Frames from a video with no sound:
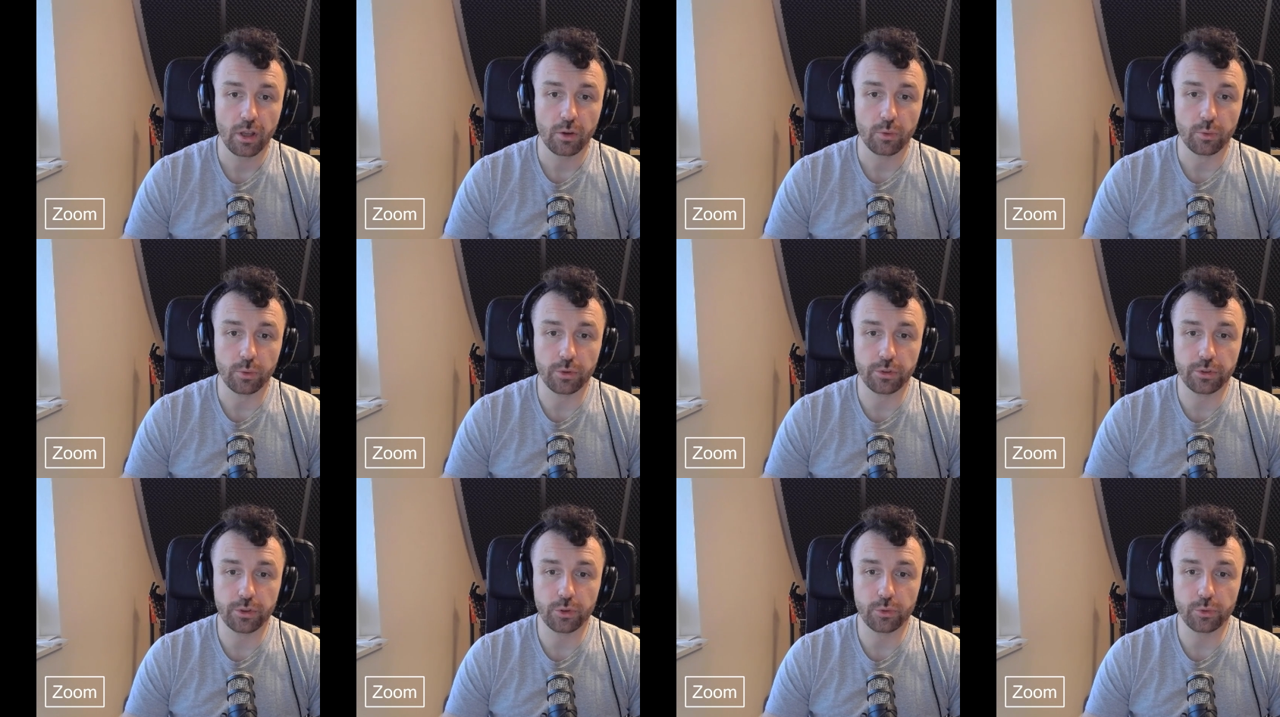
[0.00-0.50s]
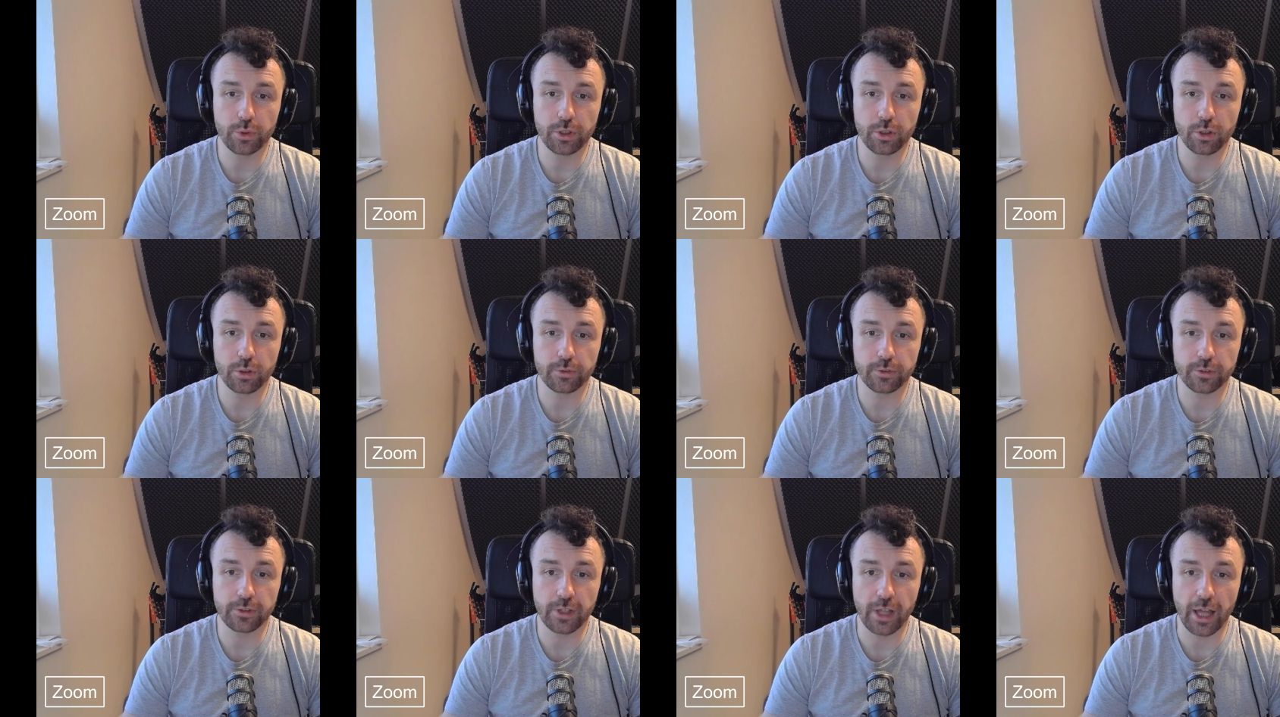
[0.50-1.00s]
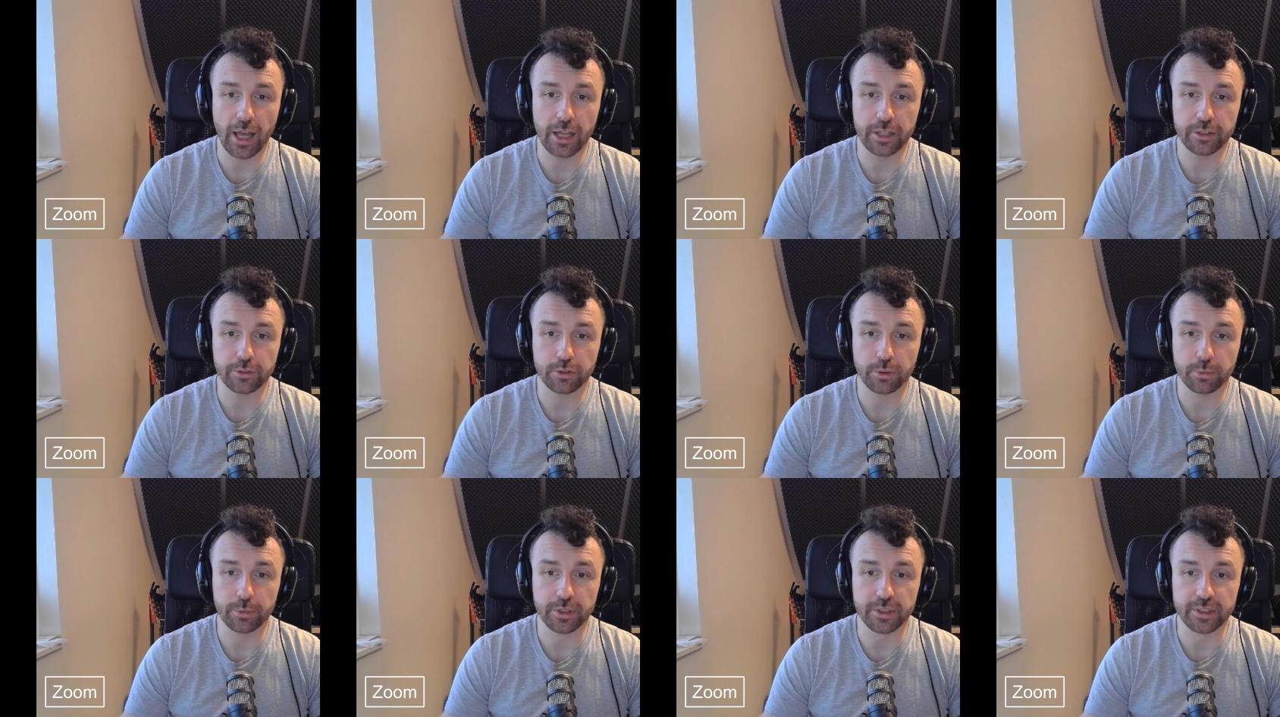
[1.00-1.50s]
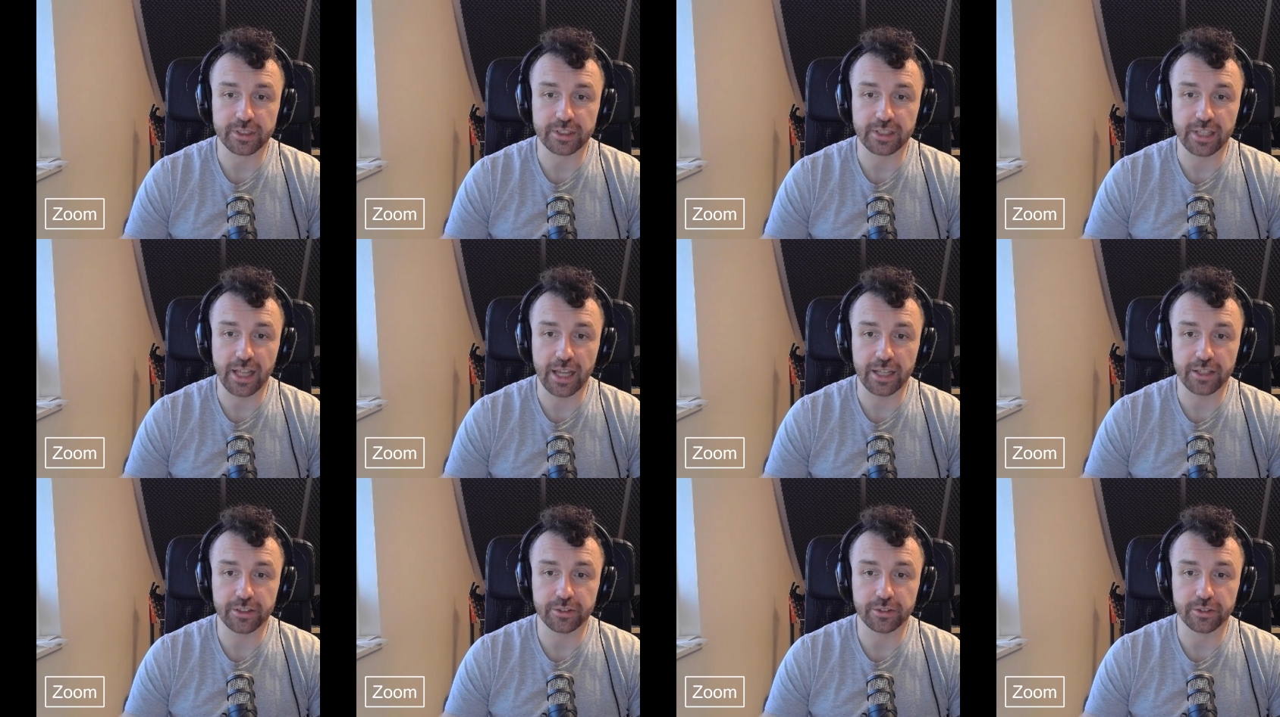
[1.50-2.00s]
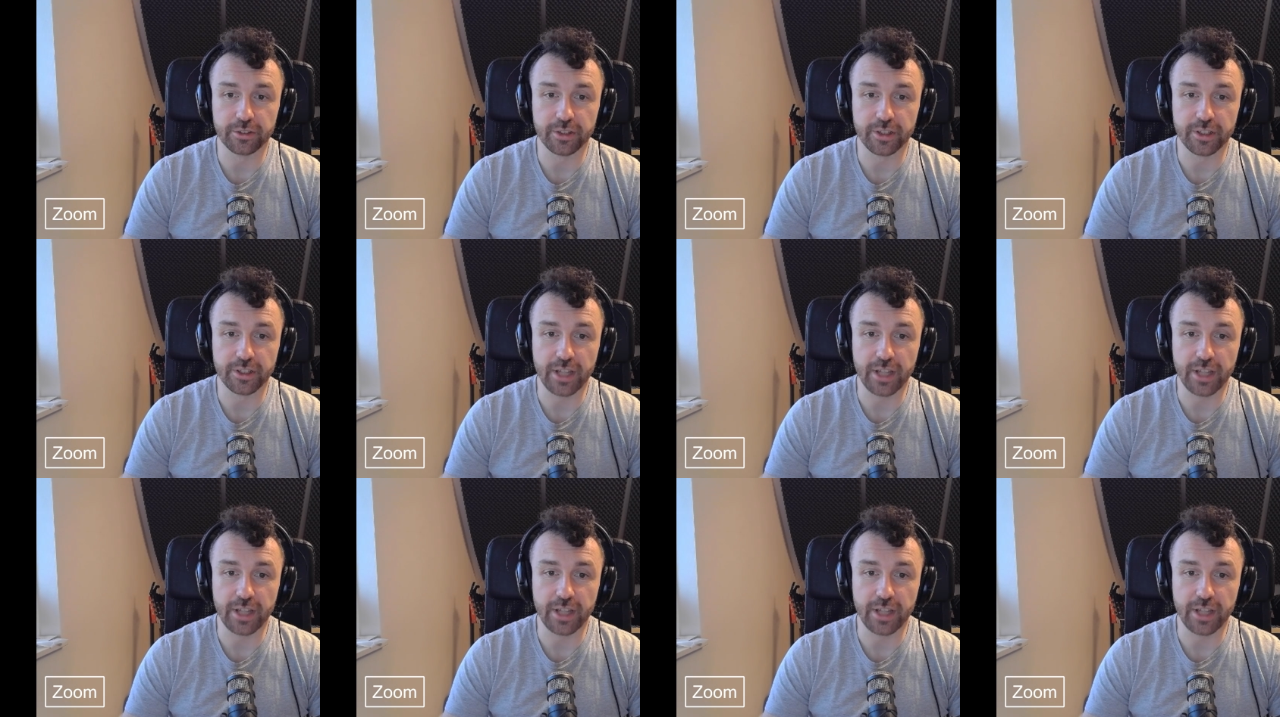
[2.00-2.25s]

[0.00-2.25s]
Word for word: With the ring of light from his lantern